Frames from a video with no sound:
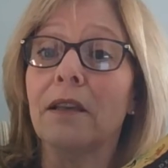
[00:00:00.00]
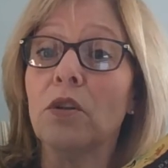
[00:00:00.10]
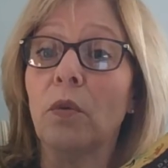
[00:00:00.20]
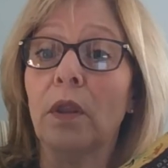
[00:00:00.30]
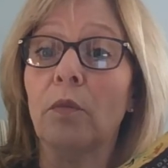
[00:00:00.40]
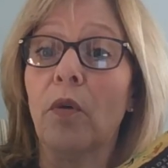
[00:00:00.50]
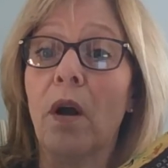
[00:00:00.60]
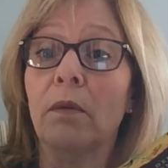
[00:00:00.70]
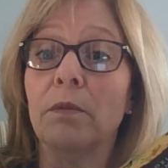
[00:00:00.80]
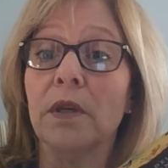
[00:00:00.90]
as to what the
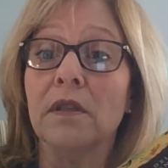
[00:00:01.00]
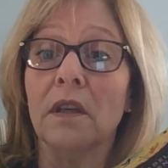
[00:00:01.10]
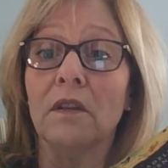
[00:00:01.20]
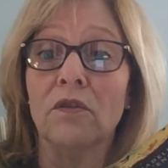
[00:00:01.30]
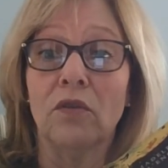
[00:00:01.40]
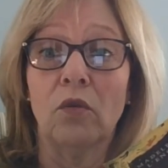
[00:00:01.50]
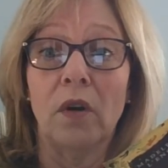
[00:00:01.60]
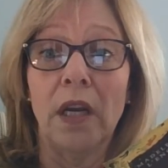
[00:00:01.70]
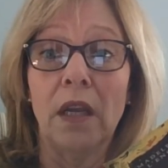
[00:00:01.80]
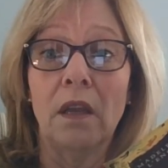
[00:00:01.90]
problem is in the
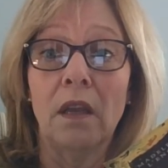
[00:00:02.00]
story.